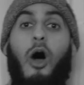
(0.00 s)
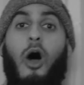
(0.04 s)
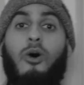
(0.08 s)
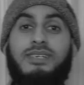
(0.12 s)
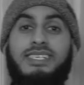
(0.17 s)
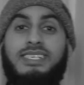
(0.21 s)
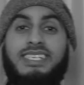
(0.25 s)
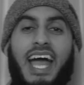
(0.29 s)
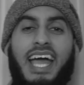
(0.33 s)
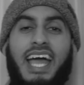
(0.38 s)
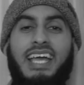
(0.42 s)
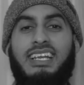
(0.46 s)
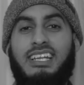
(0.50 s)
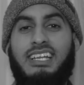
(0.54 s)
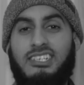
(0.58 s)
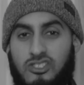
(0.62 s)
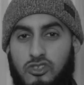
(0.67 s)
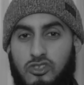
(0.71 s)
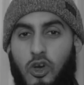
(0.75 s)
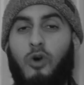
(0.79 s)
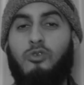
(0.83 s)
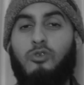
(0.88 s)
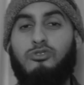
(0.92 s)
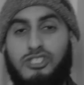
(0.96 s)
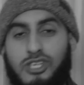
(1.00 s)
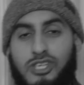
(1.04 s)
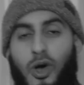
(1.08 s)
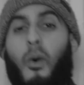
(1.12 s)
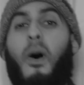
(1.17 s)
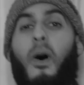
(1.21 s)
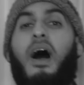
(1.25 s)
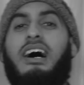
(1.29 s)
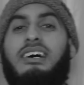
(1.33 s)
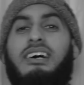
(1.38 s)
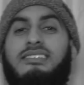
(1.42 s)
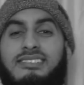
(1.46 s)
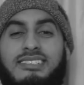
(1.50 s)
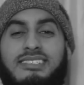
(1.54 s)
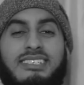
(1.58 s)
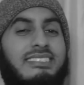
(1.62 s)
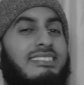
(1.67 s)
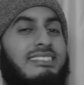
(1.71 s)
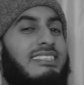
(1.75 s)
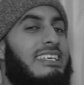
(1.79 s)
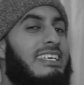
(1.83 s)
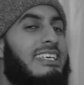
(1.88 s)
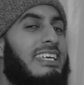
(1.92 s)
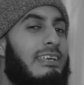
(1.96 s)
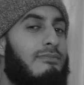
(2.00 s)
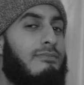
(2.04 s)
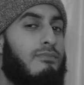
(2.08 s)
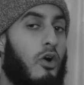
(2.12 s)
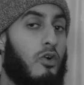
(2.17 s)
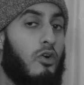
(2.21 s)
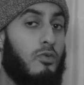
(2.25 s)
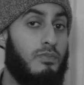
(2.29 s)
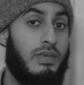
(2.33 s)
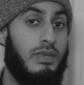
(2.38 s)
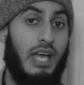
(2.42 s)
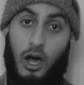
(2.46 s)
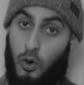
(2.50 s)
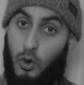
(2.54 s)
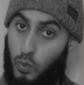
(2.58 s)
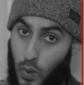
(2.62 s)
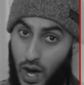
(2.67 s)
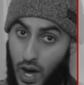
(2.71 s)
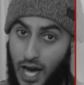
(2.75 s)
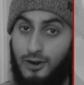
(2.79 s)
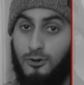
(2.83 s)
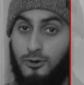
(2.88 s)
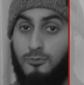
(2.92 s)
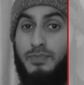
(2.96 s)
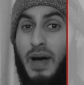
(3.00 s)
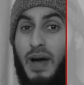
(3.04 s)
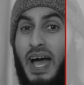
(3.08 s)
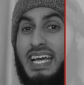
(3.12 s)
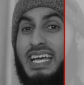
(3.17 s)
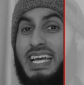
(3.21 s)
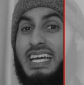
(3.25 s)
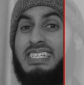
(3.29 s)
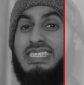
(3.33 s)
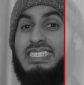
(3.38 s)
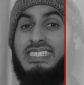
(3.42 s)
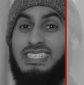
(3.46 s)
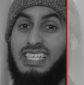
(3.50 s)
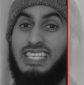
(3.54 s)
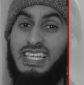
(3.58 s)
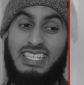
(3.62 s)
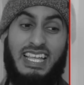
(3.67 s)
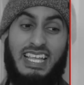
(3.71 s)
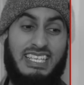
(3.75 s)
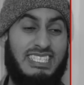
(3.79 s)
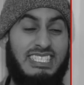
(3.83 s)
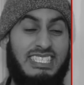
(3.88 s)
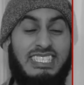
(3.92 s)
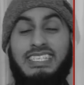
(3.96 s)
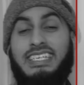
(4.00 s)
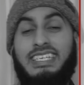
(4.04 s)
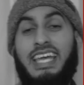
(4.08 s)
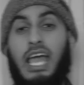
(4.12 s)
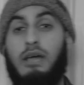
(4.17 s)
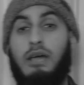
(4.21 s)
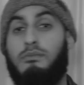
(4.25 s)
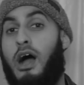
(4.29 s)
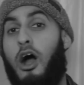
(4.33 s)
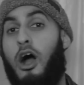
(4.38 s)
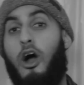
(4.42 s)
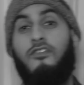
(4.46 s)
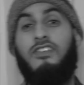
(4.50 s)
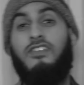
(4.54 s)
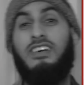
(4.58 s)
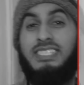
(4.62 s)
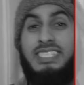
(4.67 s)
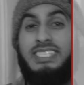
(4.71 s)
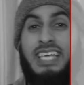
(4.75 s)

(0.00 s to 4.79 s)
Okay, let's go. So a sister emailed me a while back and said that she came out of a